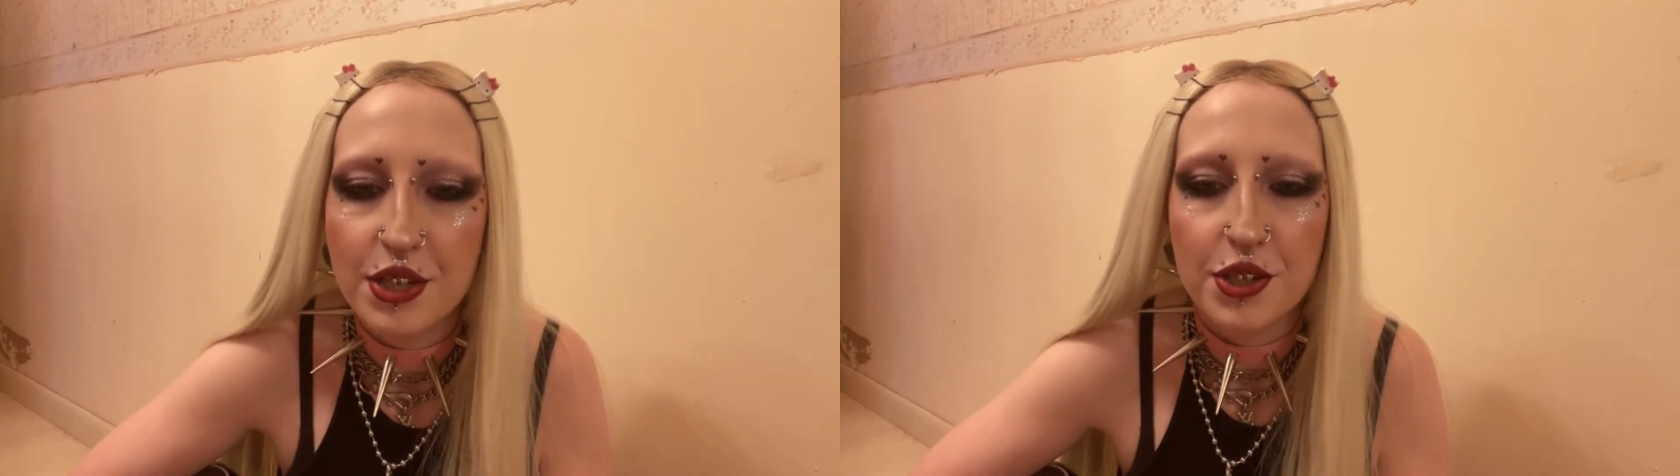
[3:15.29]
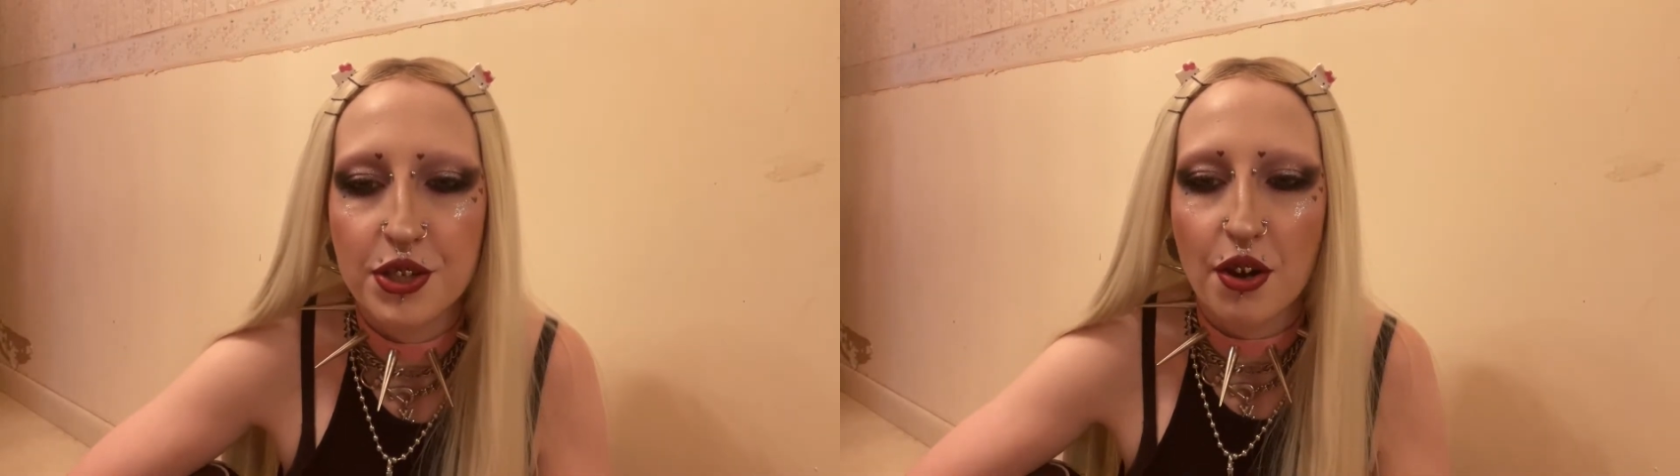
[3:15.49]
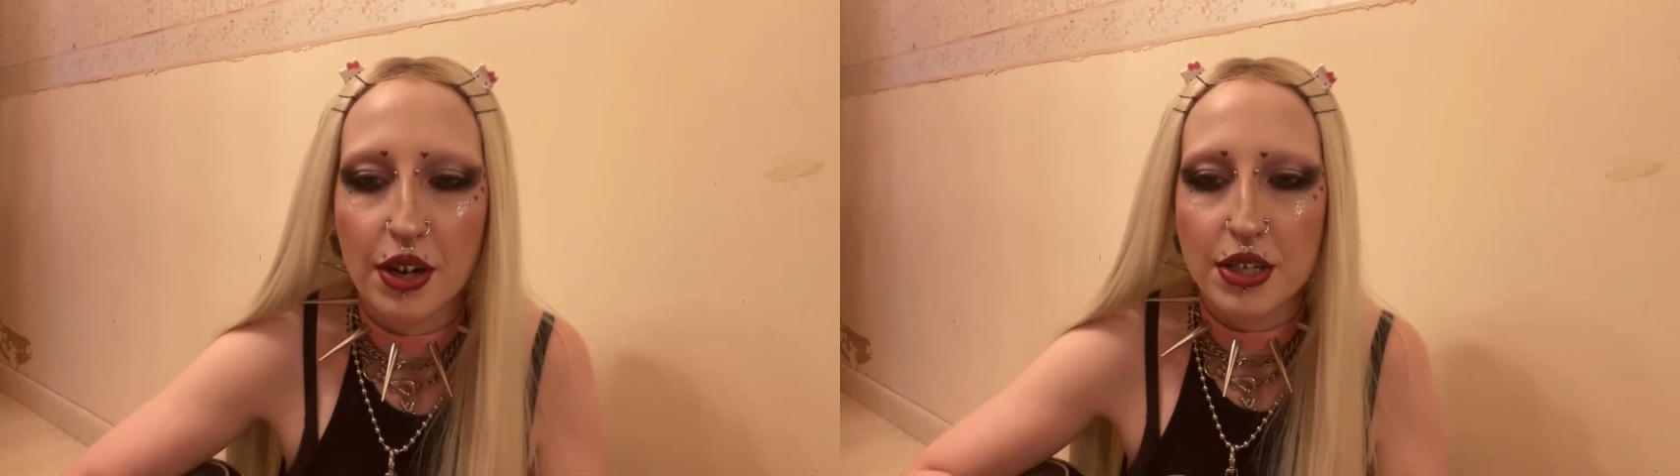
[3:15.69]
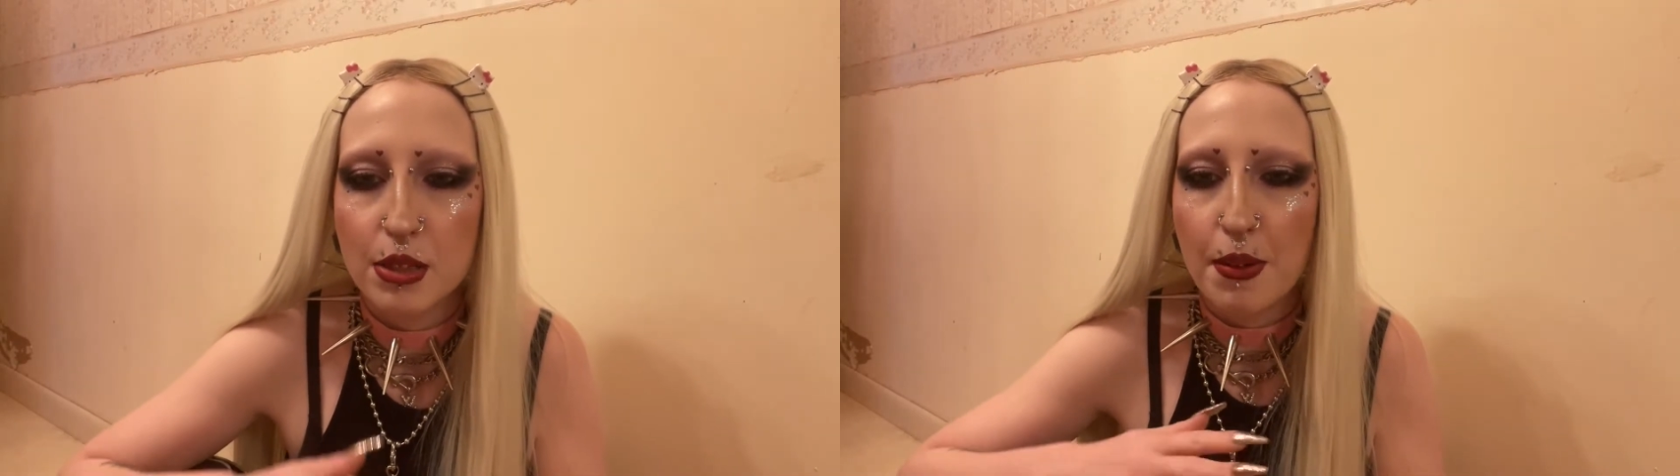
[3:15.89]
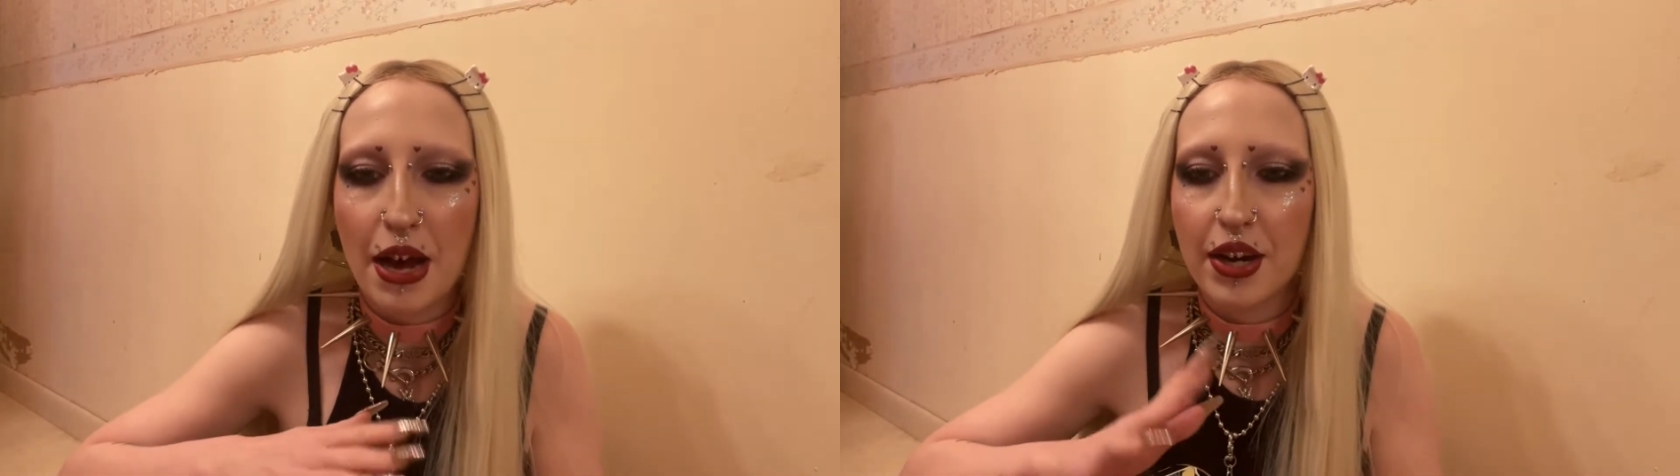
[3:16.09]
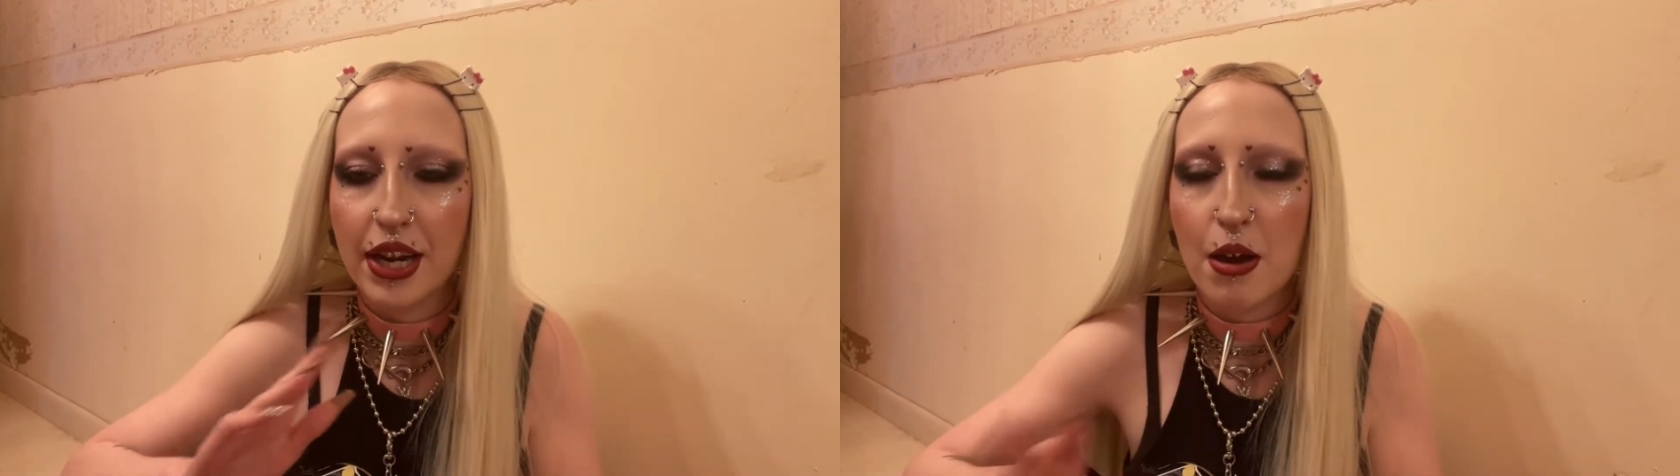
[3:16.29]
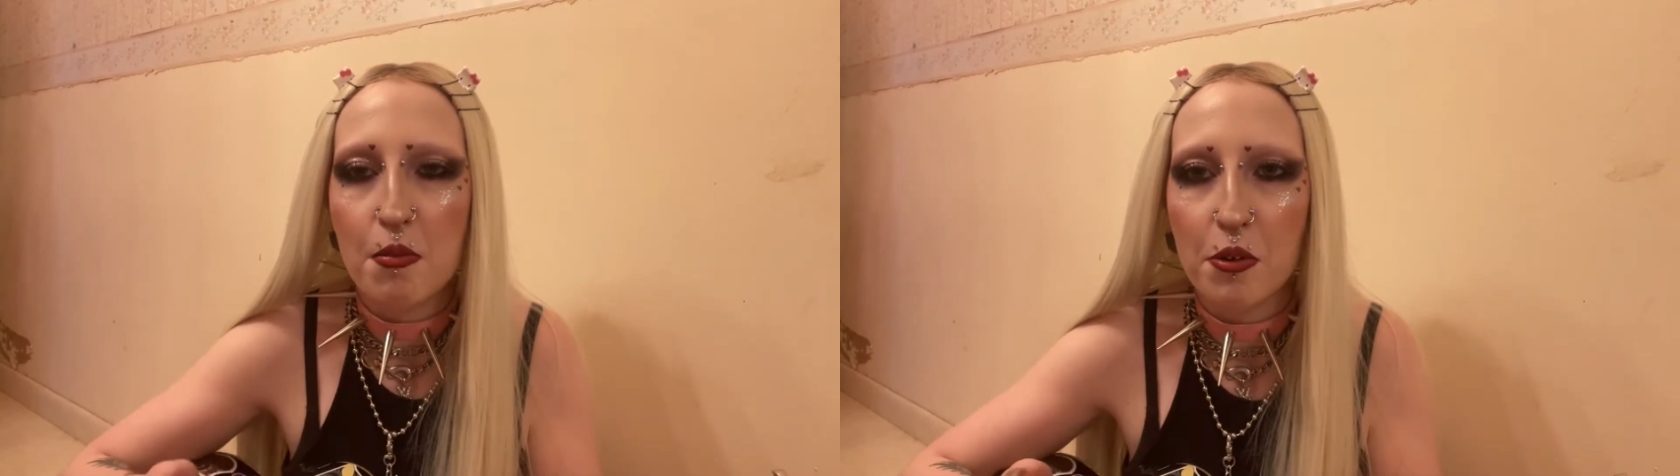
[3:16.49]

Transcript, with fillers: just started spouting out